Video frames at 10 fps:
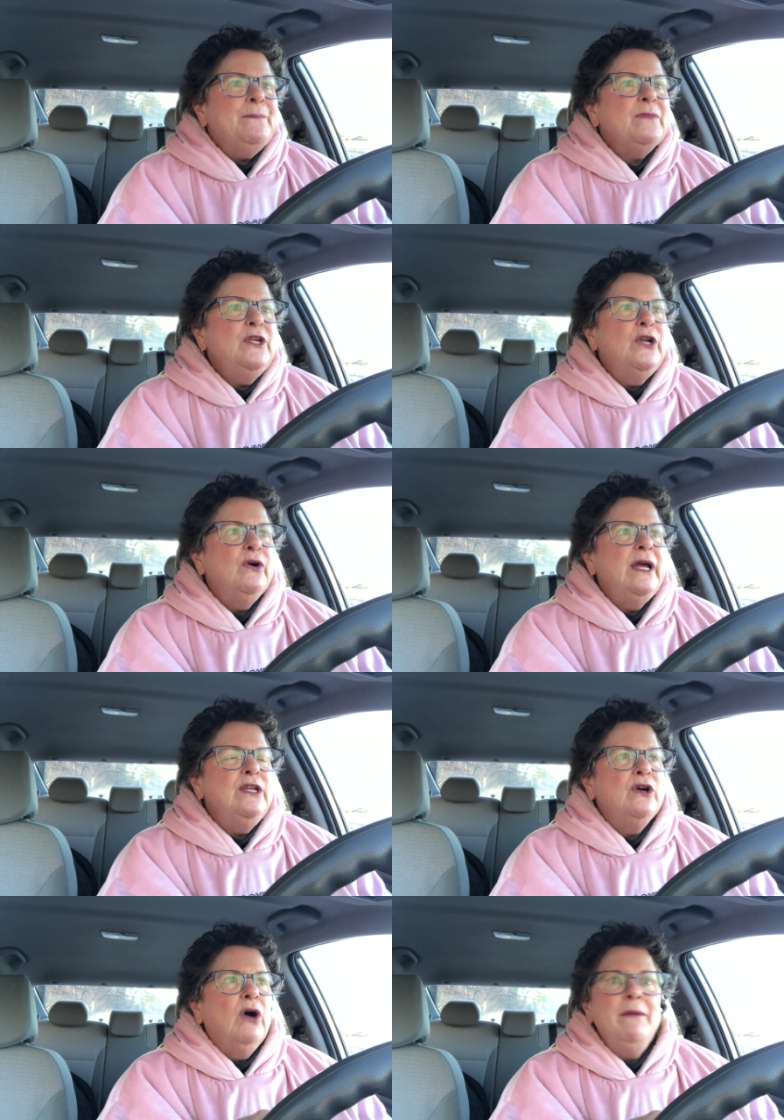you know, and
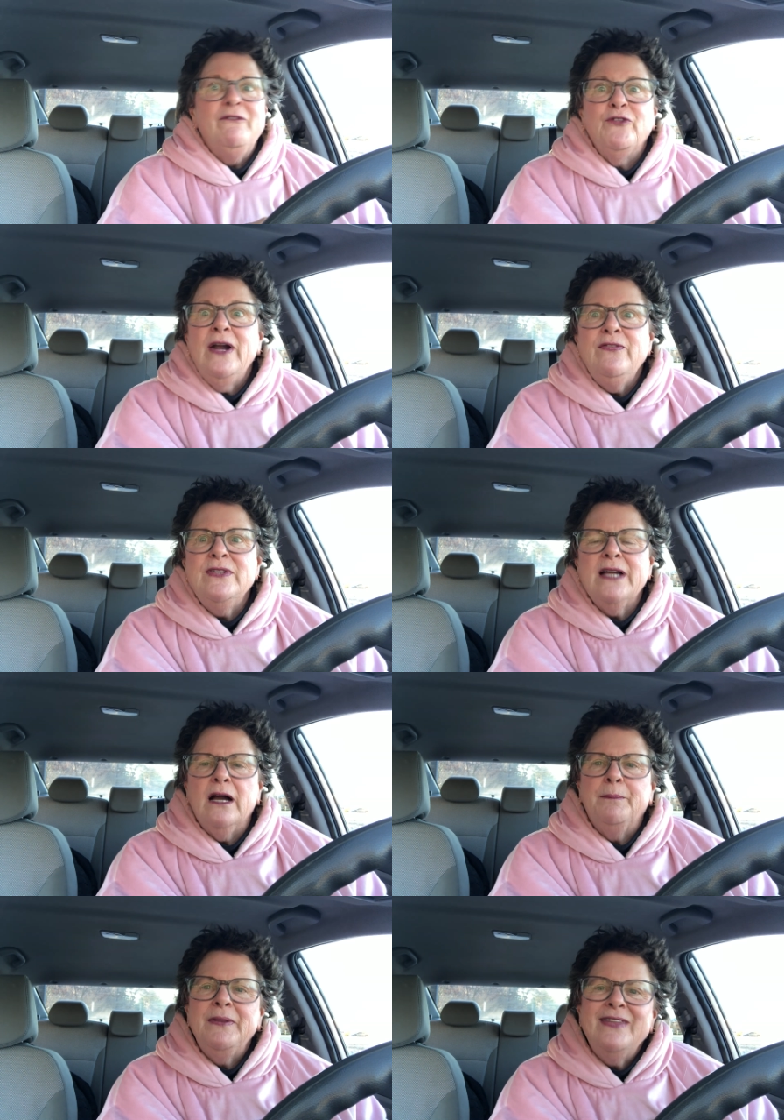you go, I'm afraid of the
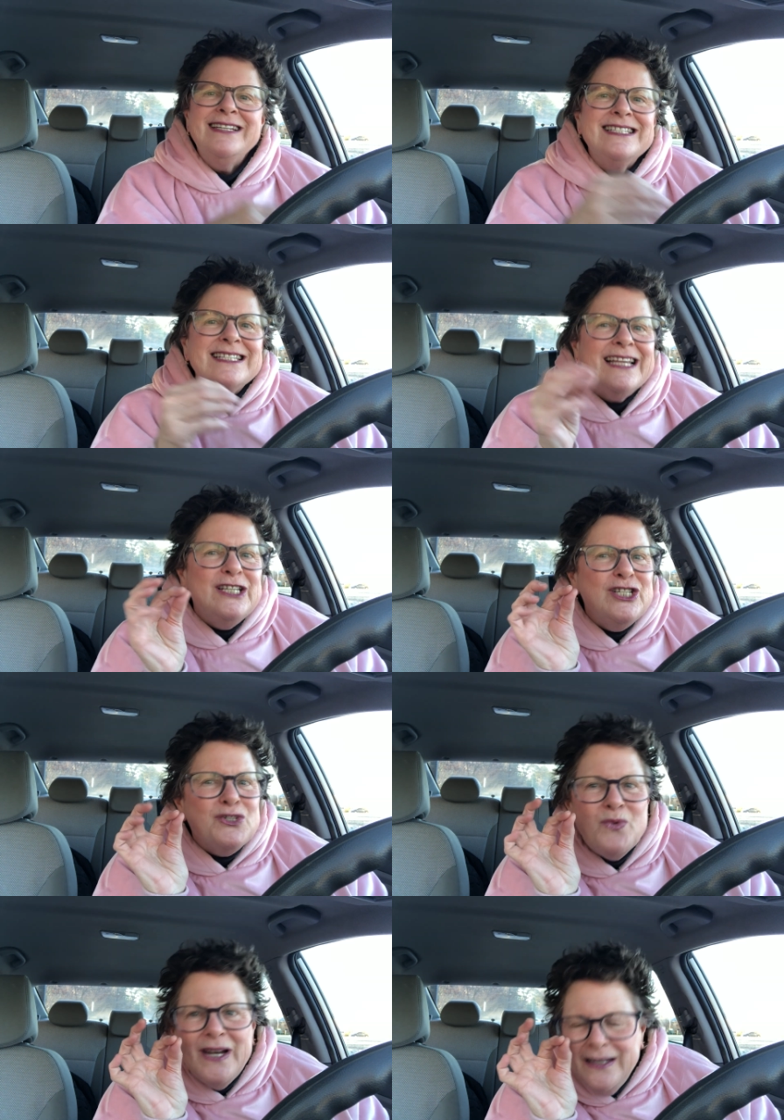dark. But then it's just like
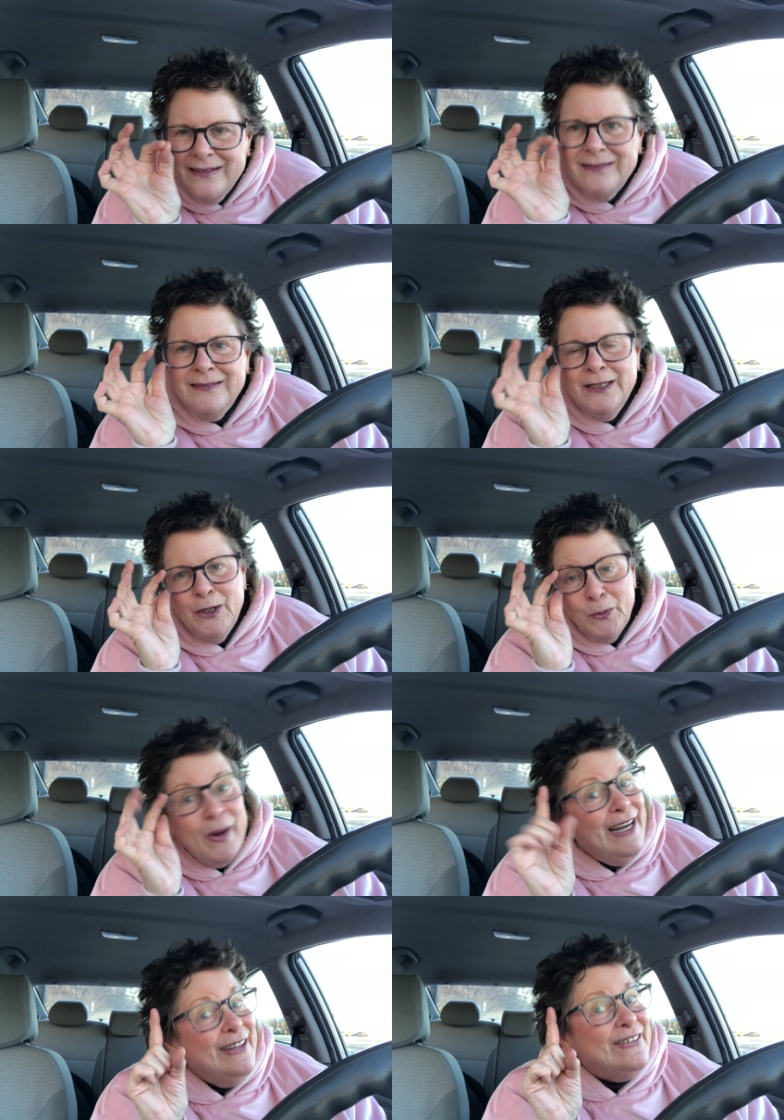just one little
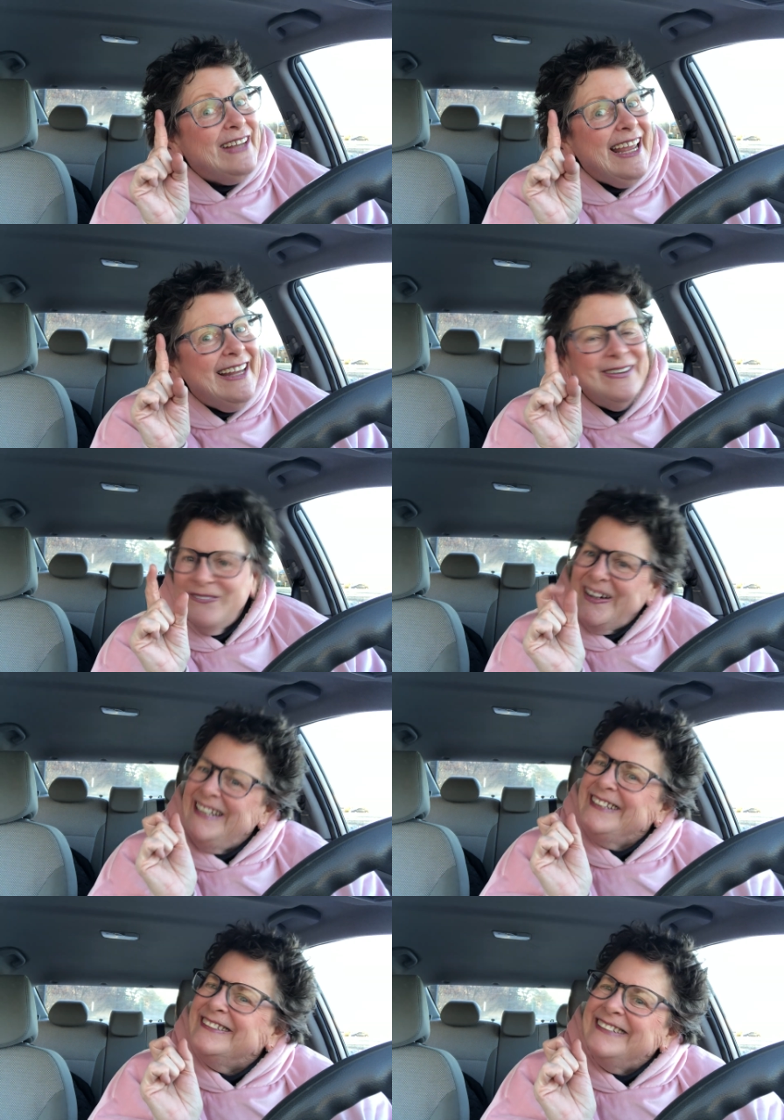candle,
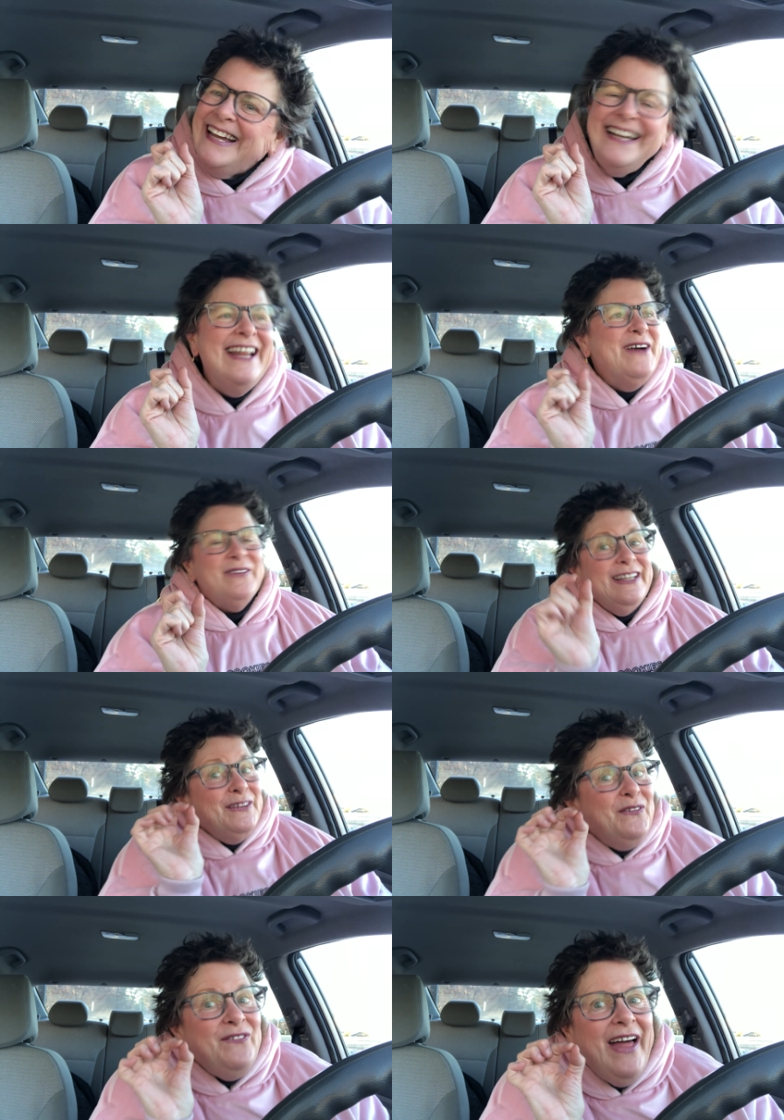one little light, one
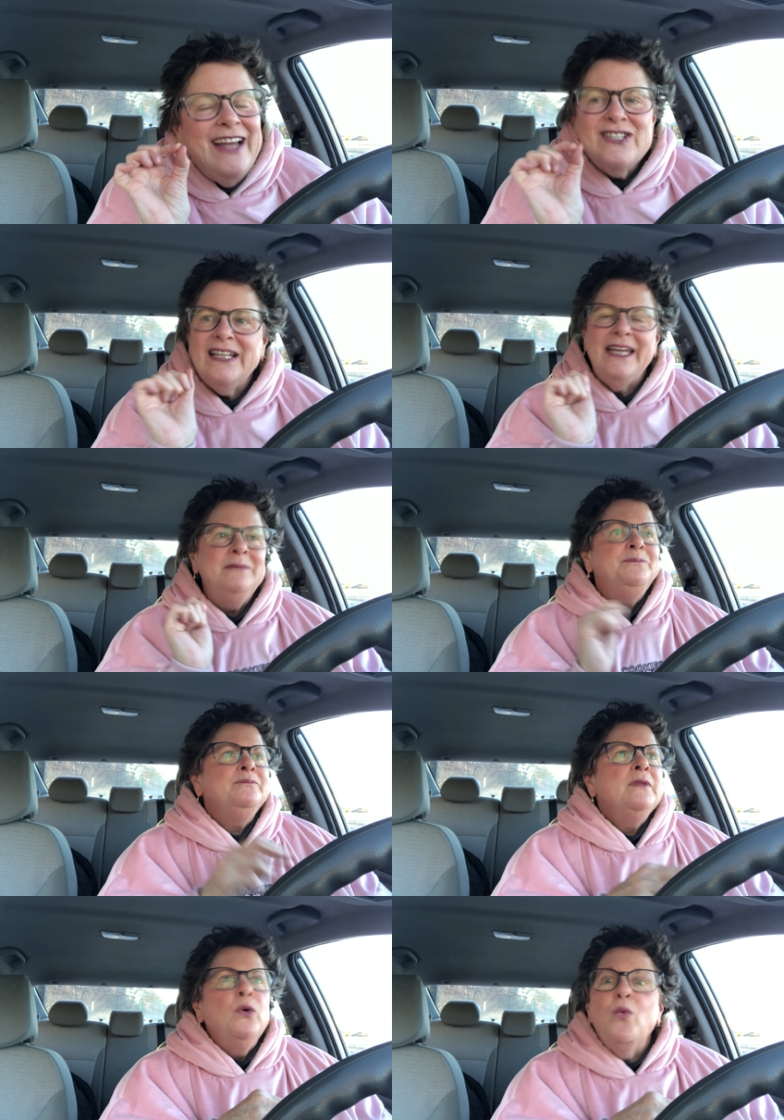little flashlight,
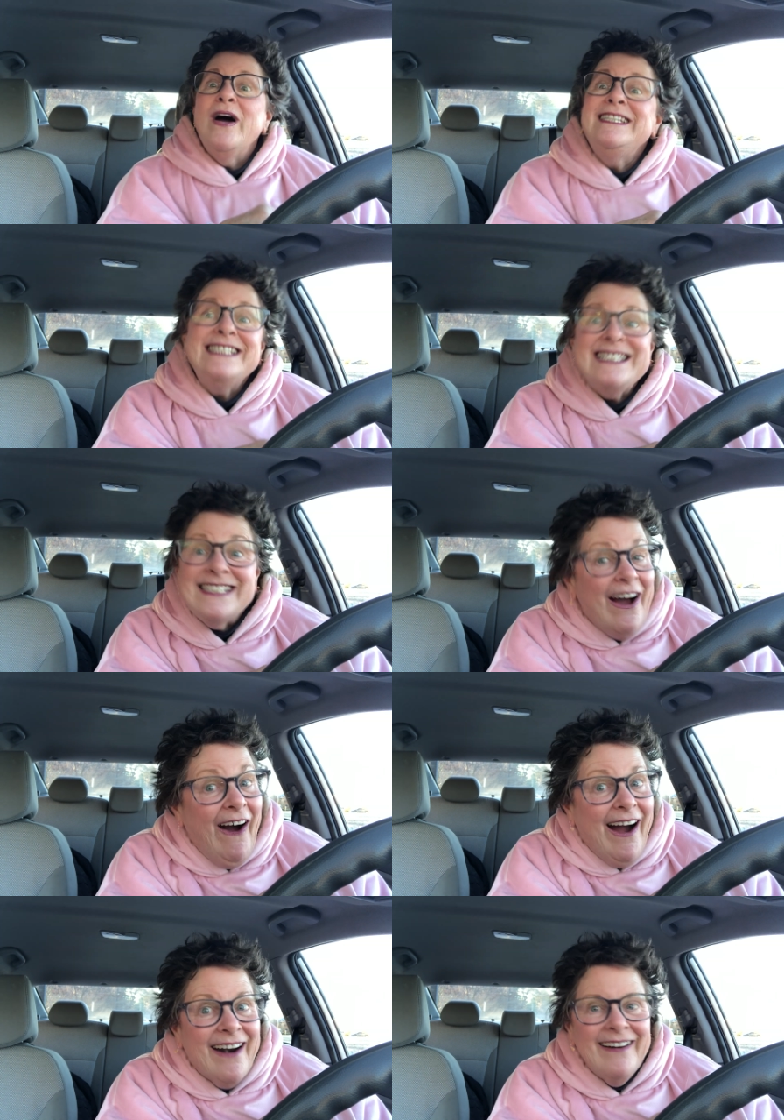one
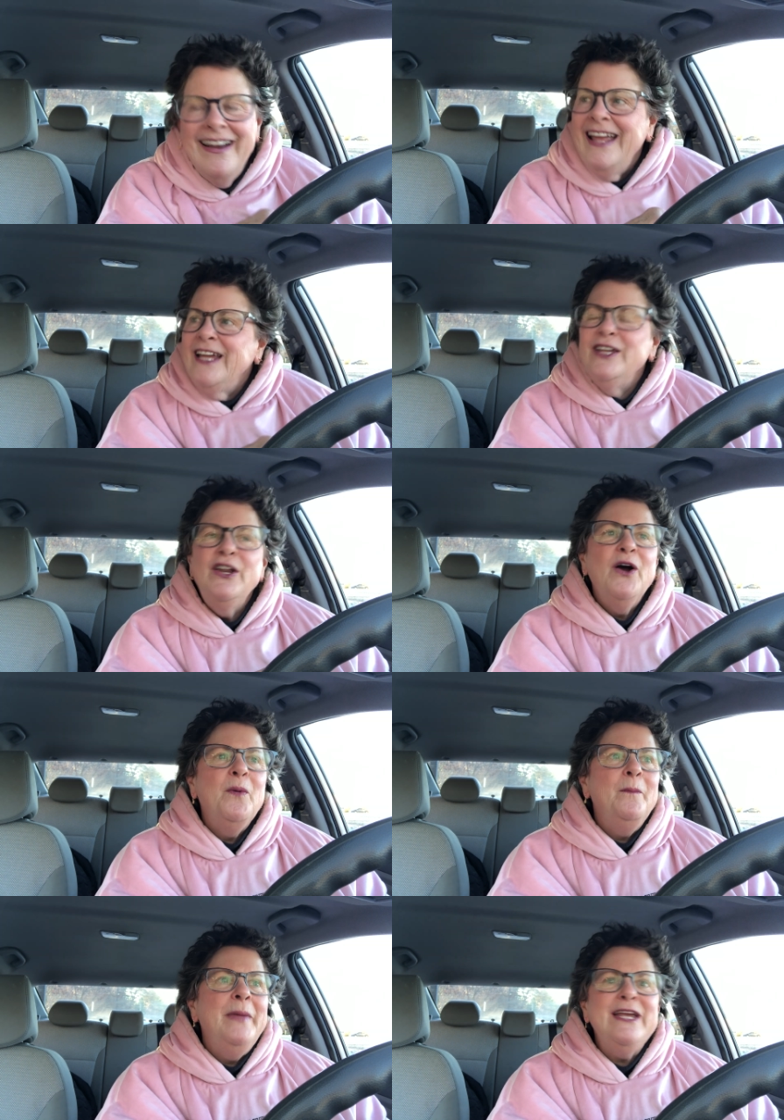star, you know,
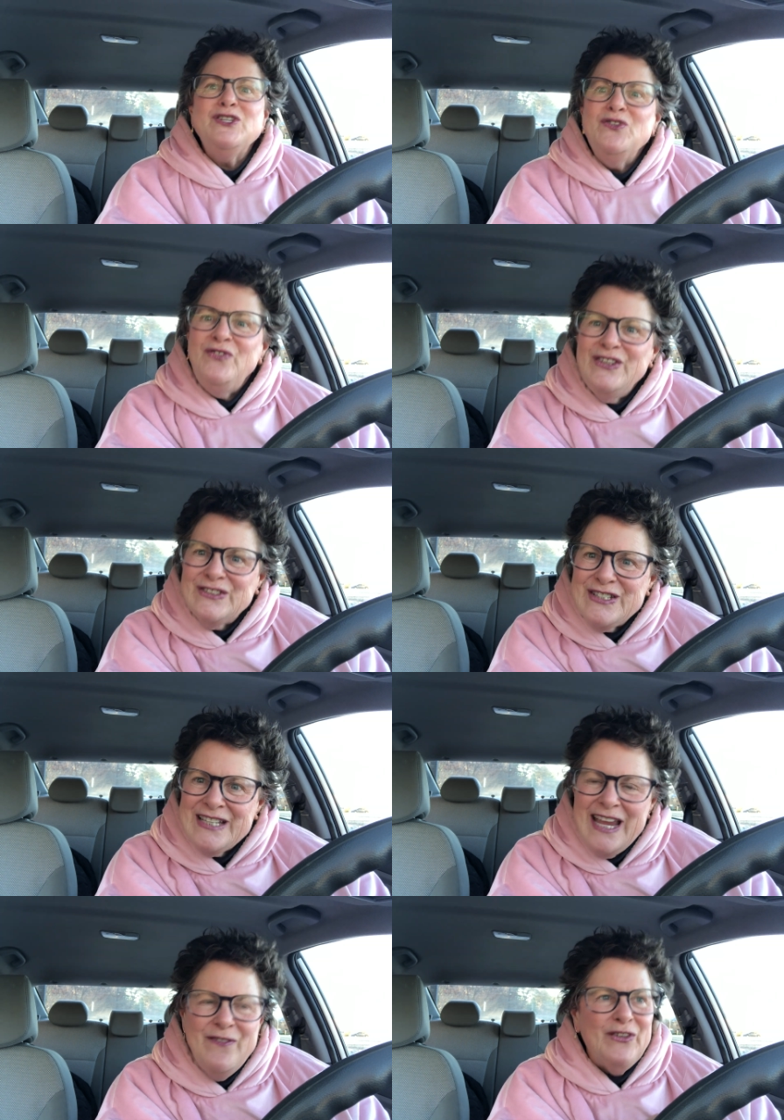makes you feel
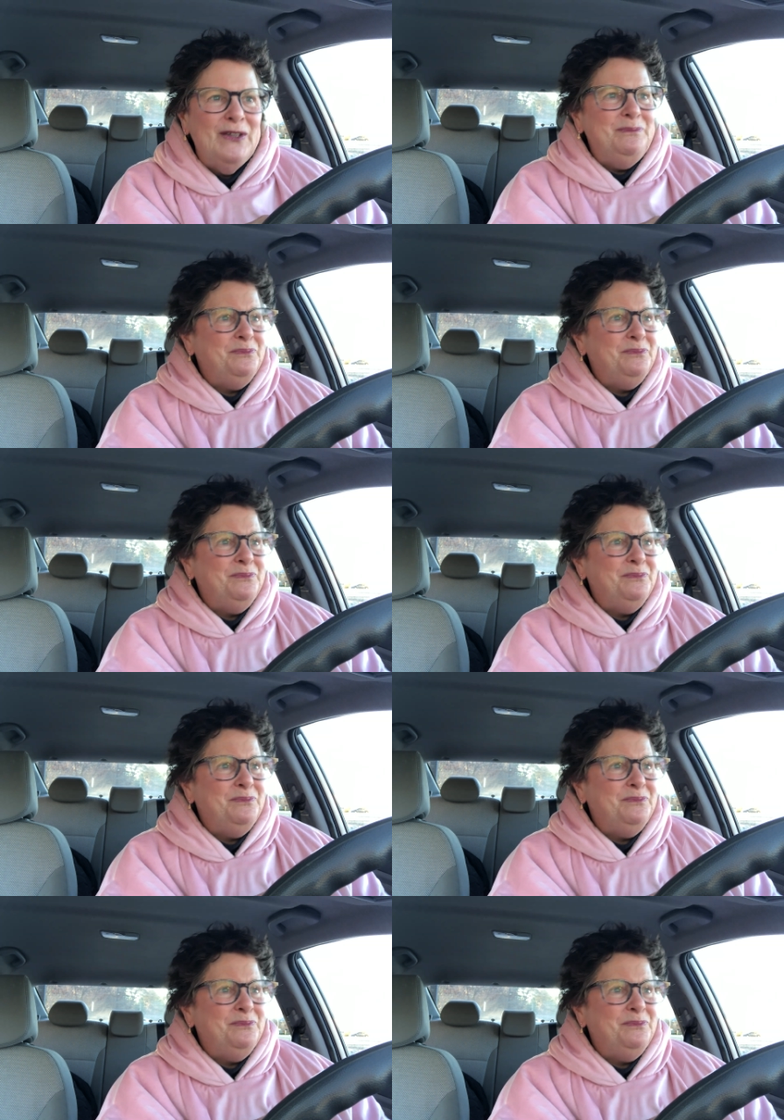safer.